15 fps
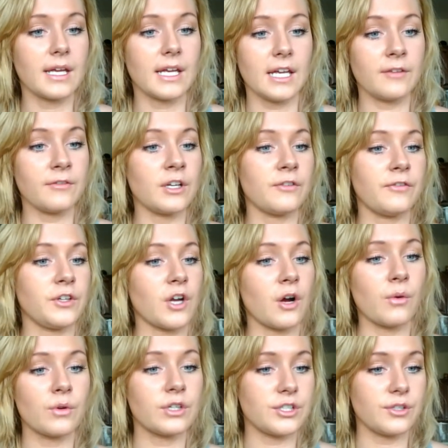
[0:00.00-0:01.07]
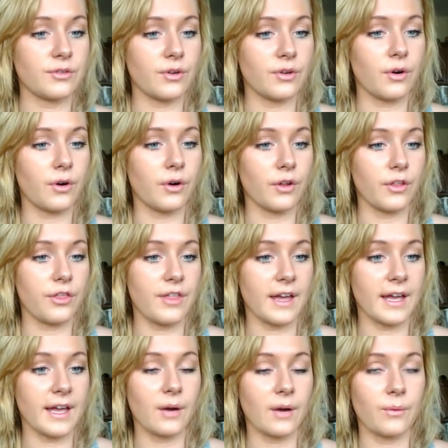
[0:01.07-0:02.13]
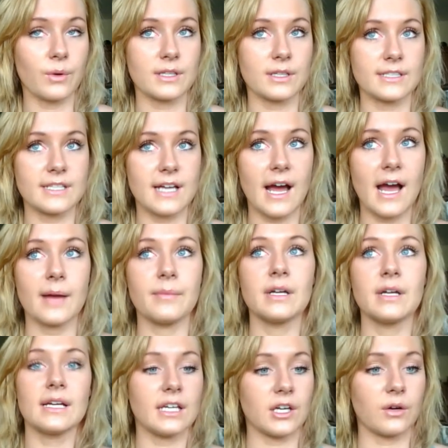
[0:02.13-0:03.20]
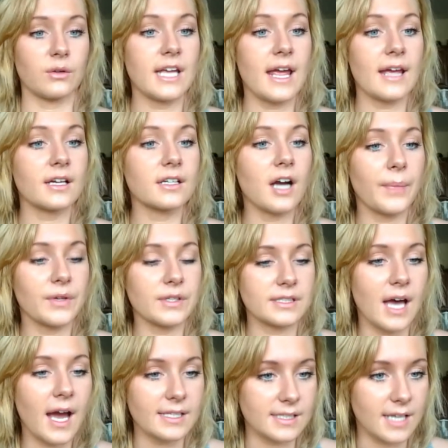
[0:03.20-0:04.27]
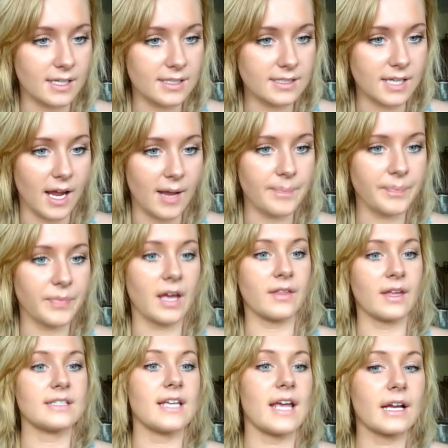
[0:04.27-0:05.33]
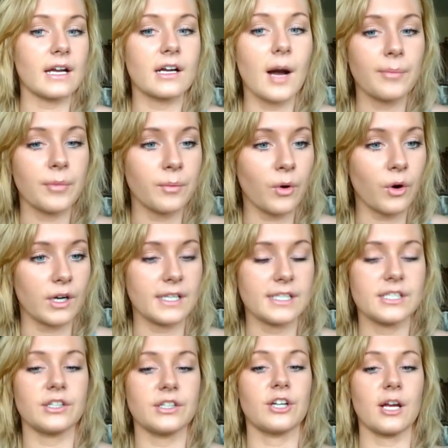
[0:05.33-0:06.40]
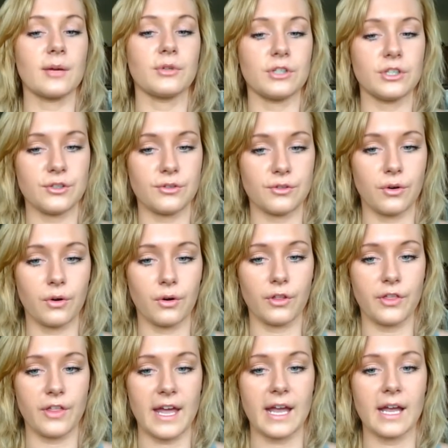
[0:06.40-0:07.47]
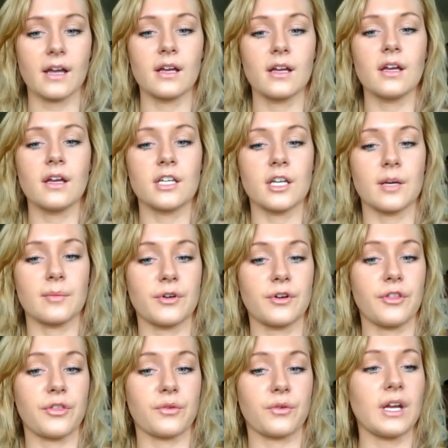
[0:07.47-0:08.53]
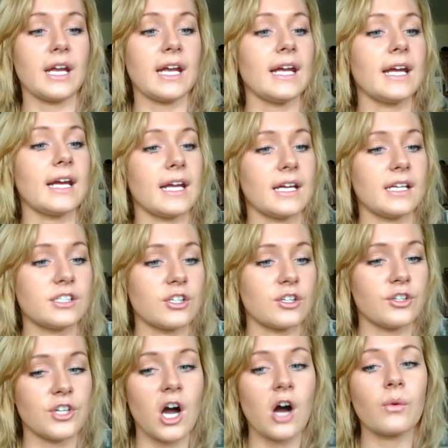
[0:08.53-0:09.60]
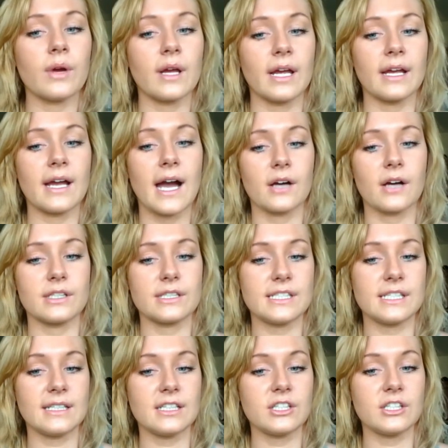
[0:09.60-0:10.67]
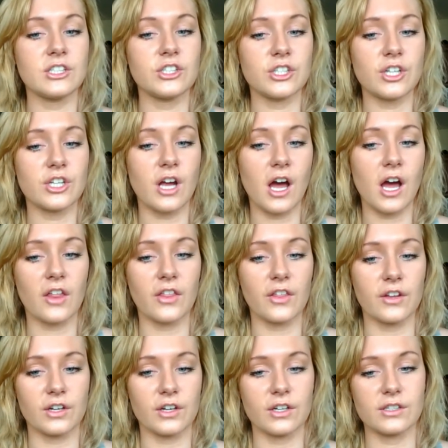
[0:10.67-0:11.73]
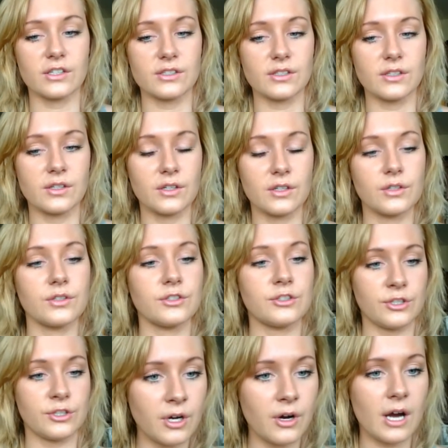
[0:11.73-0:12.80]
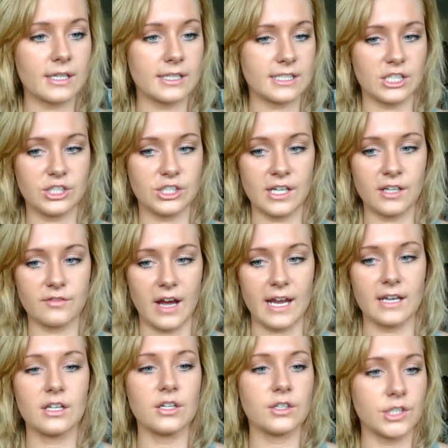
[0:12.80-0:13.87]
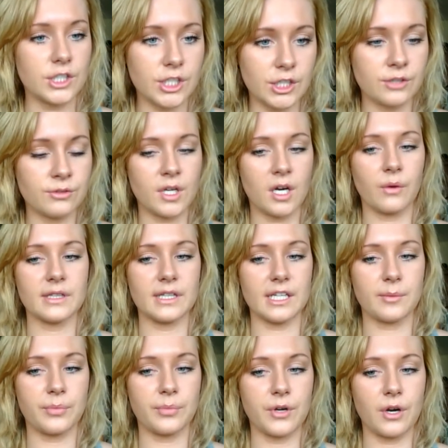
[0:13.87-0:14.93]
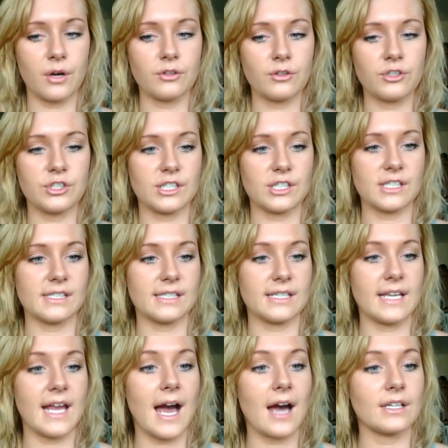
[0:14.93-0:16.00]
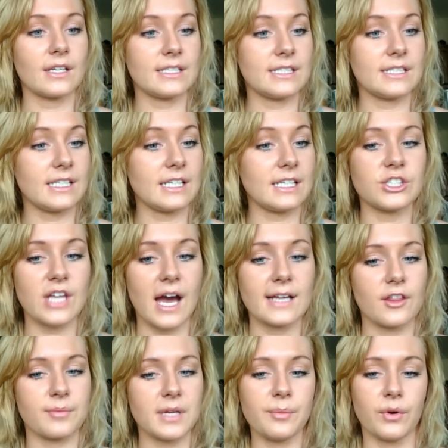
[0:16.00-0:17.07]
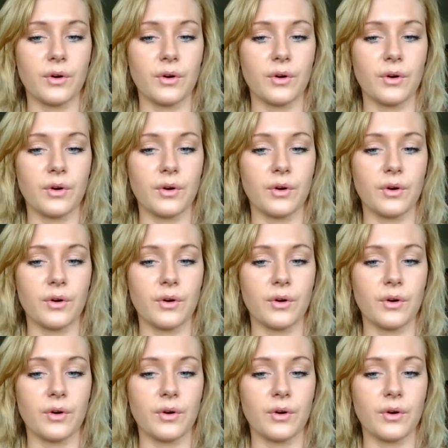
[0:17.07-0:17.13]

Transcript: Even if you don't want to do the whole thing at one time, you know, take a couple slides next time and then take a couple more until you're able to do the whole thing. Number 3 is knowing how to teach others. Do you know how to teach the invite? Do you know what the approach is and how to teach that to other people?